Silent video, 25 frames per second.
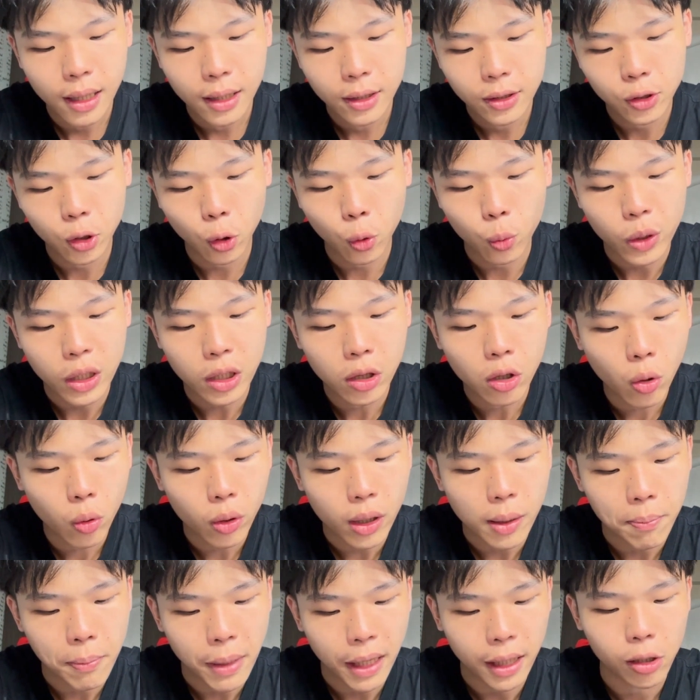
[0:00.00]
So we know
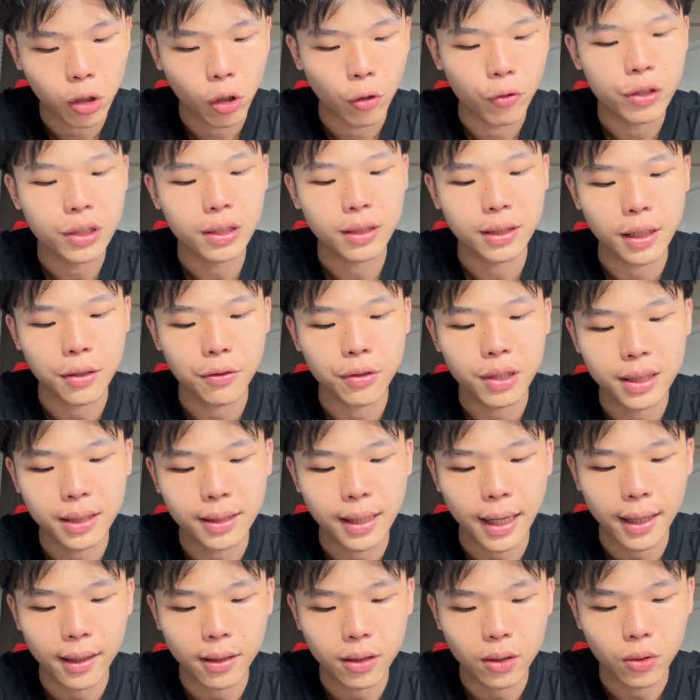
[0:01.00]
in Maclaurin series
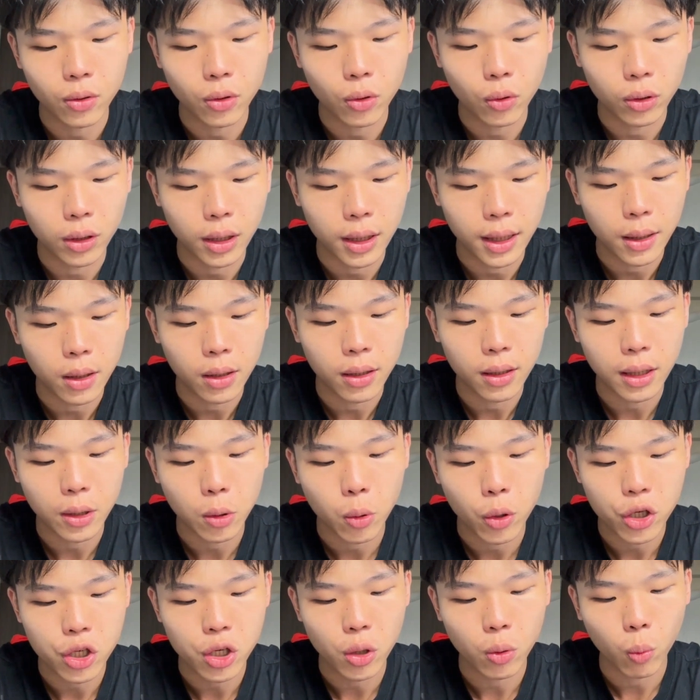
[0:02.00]
that, you know, the
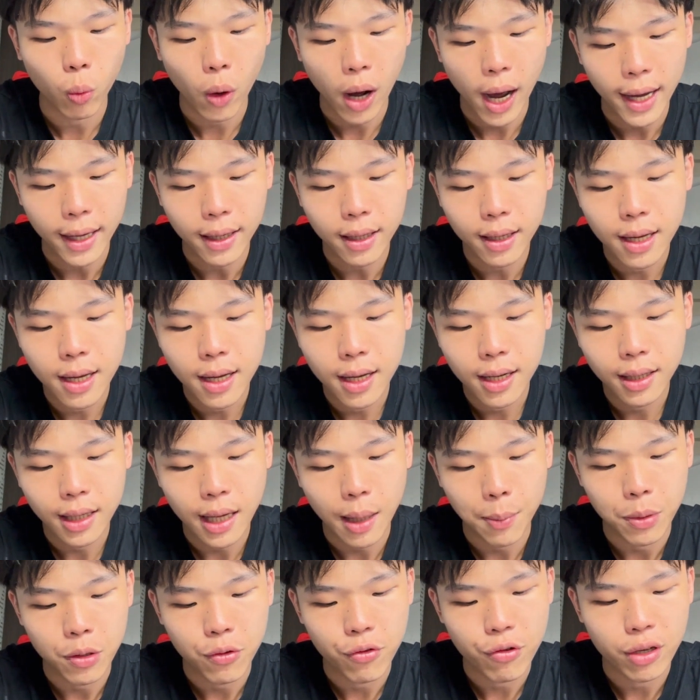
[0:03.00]
equation y
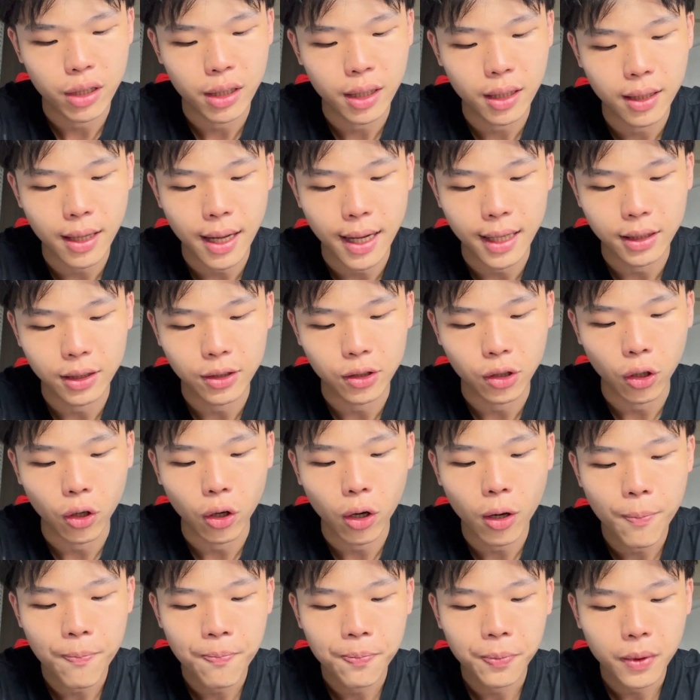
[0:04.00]
can be written as
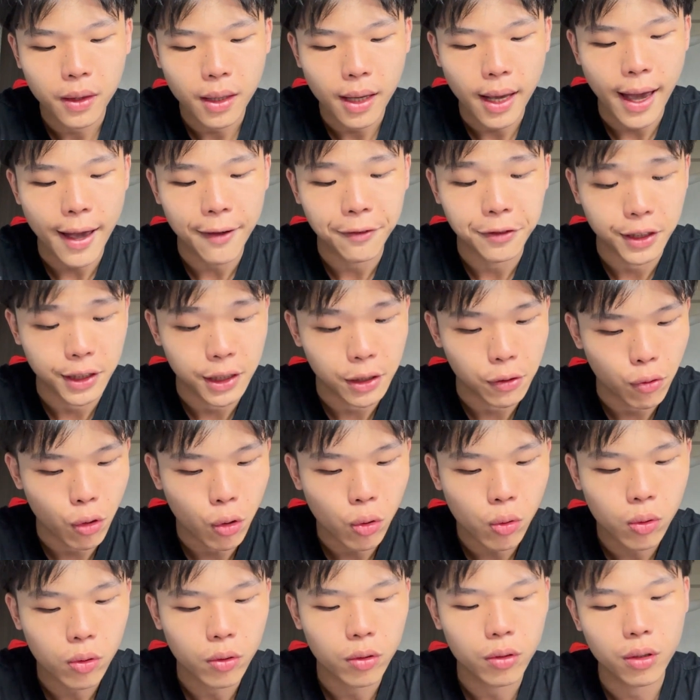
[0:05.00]
your
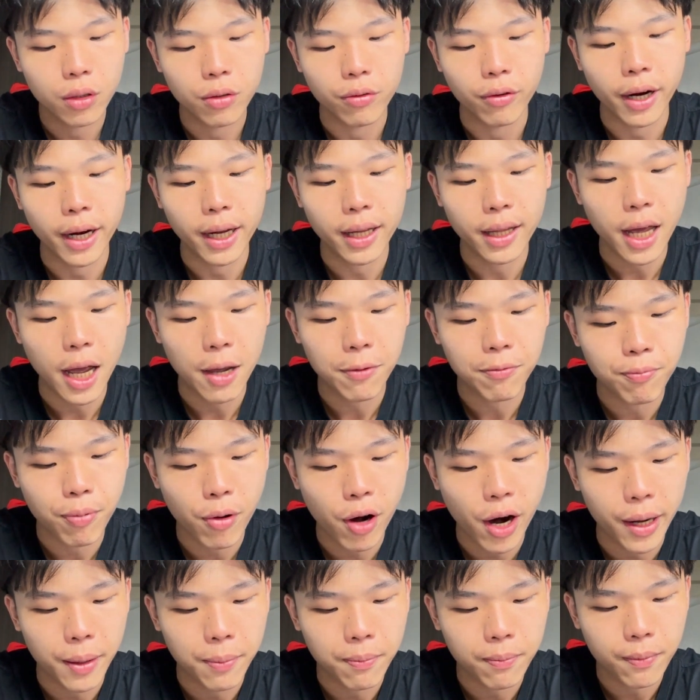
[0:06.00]
f0, right? F
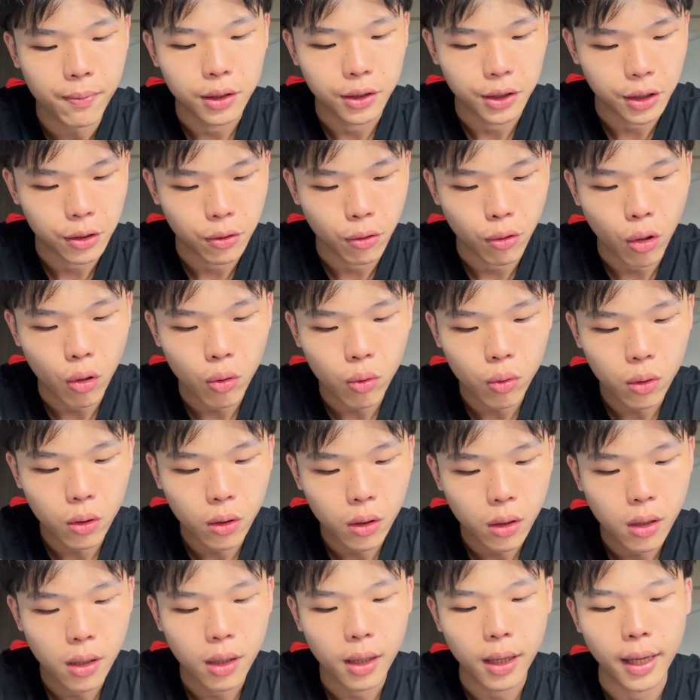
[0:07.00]
prime 0,
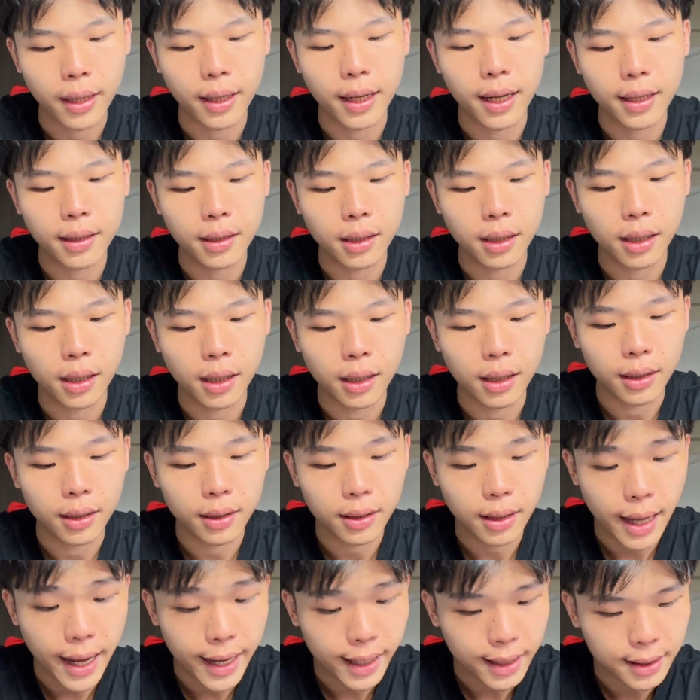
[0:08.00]
and then
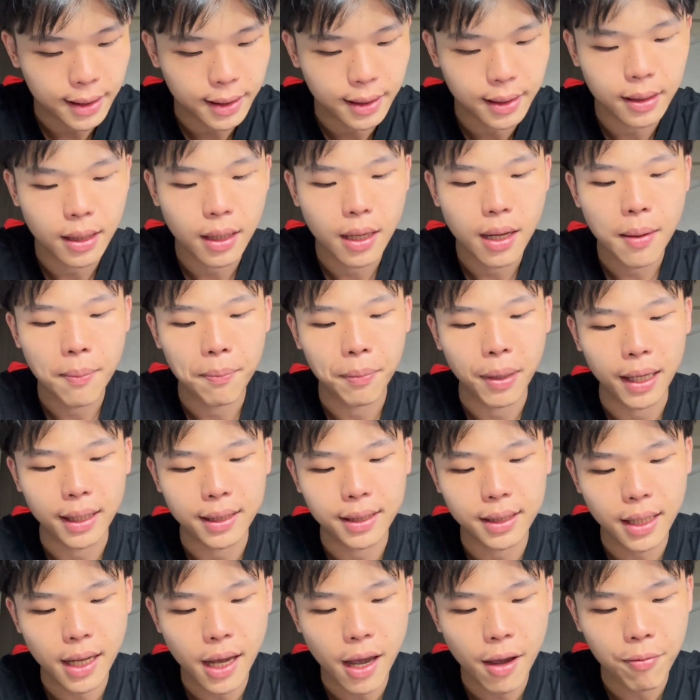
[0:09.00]
x
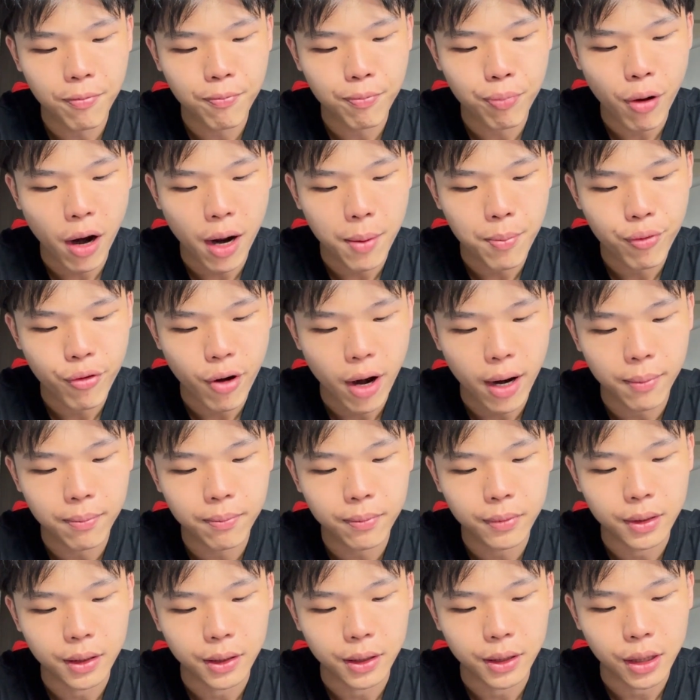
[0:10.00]
plus f prime
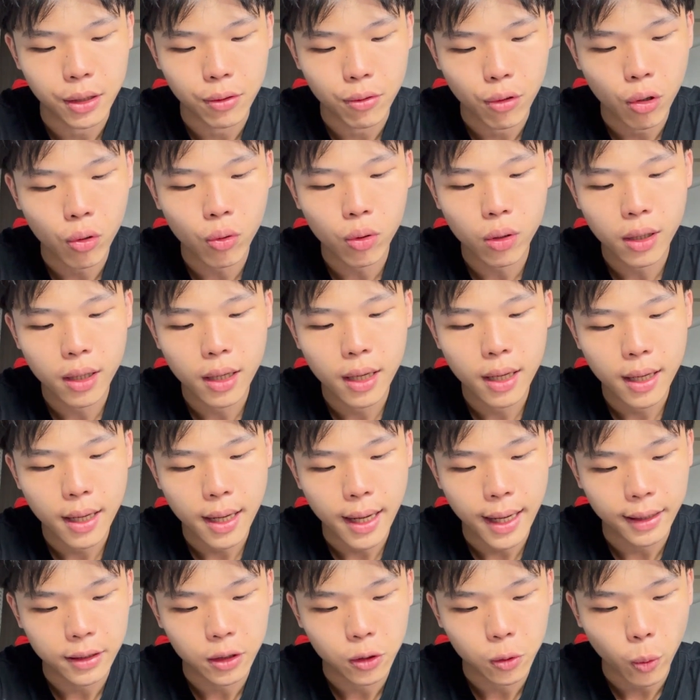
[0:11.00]
prime 0,
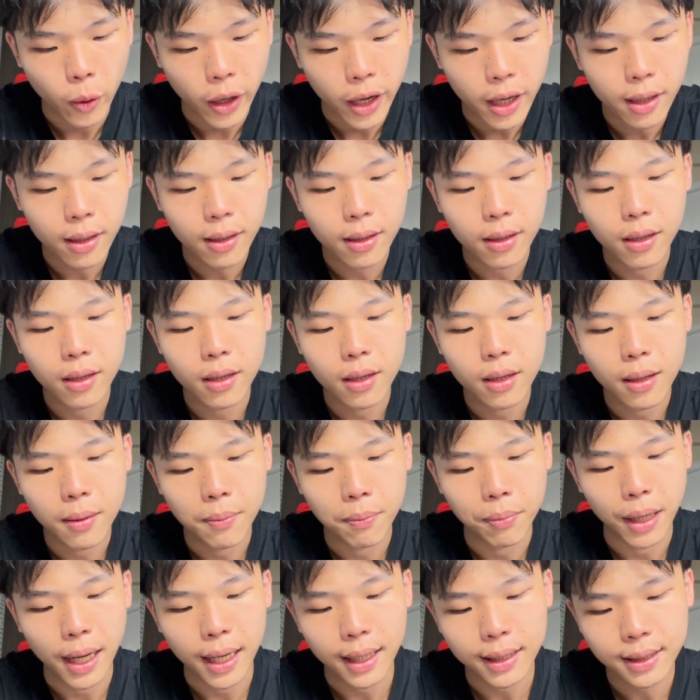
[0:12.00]
x squared,
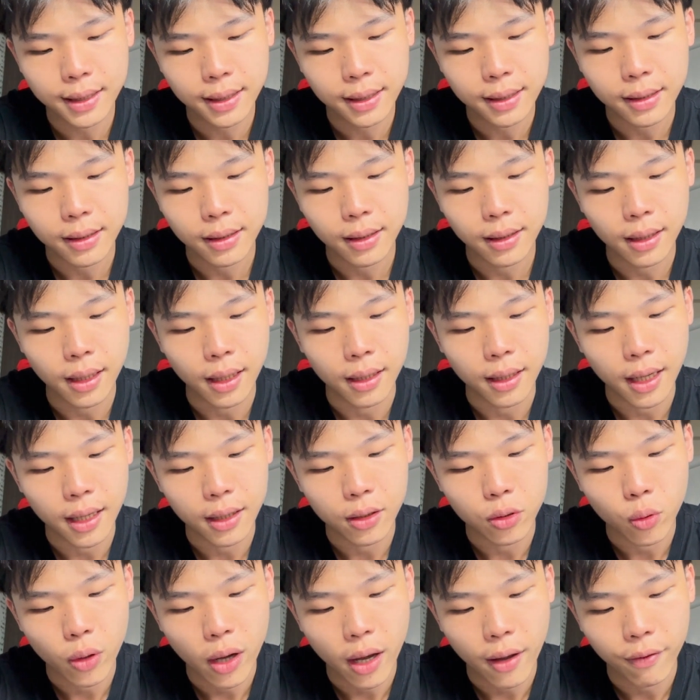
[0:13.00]
plus, and
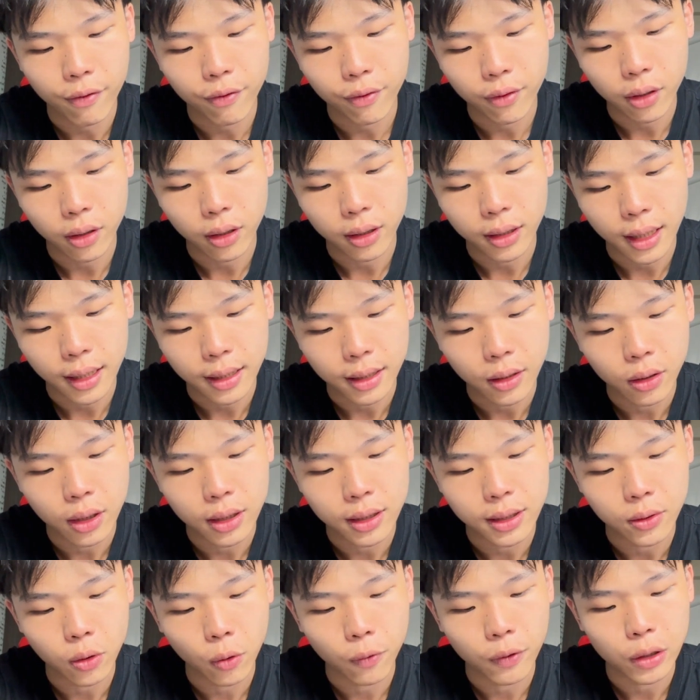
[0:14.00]
then you have, then
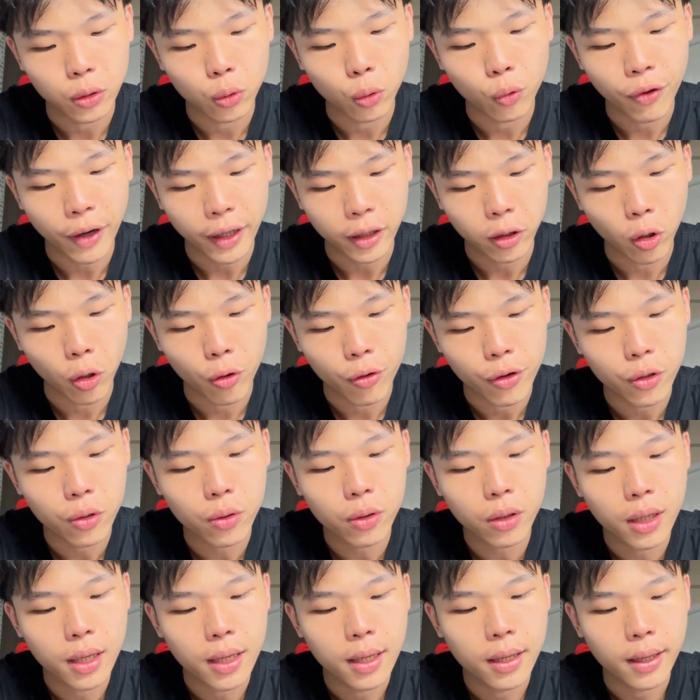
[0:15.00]
this is over 2
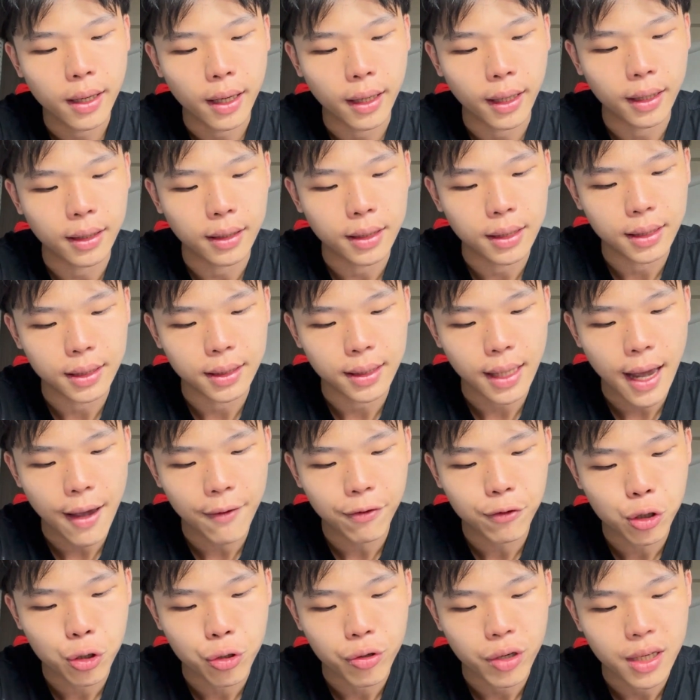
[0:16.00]
factorial, and then this is
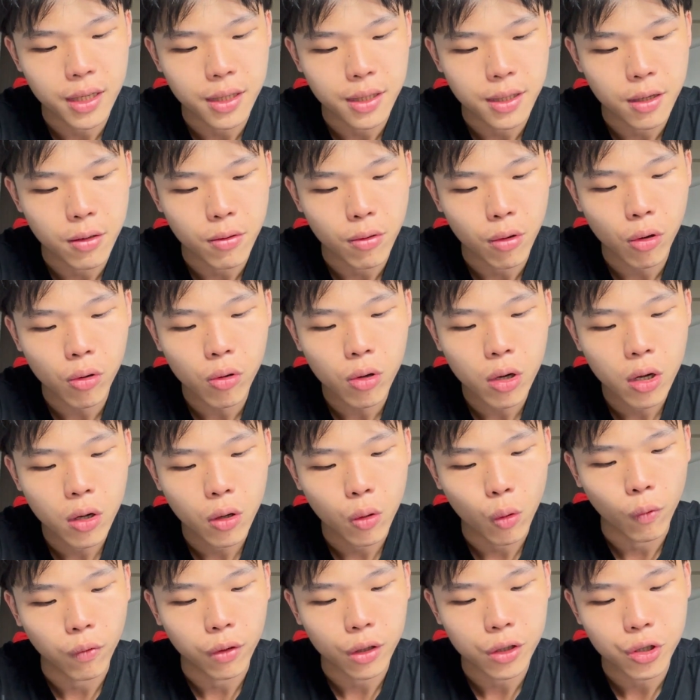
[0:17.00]
f3 0
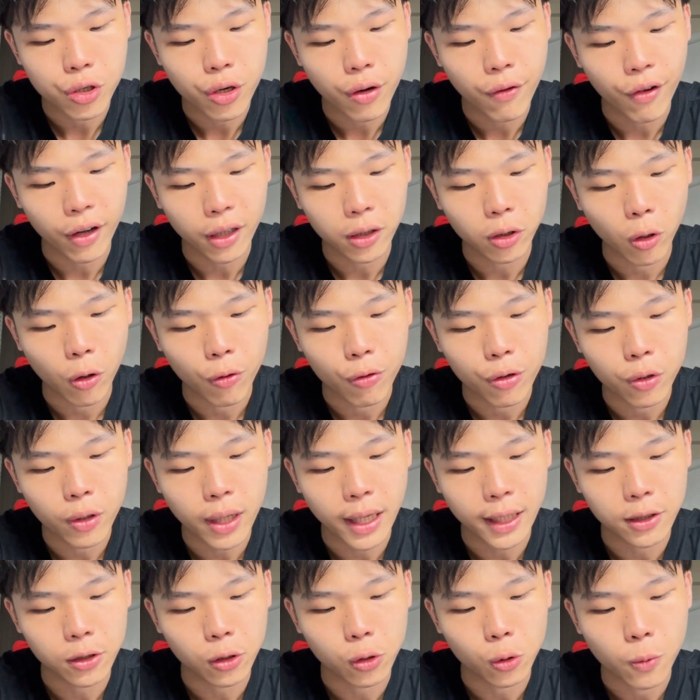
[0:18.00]
over 3 factorial
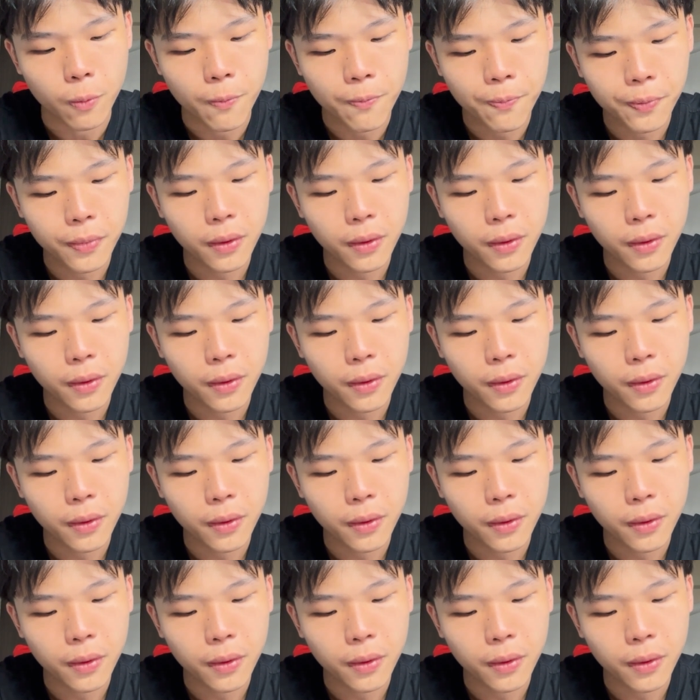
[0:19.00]
x cubed,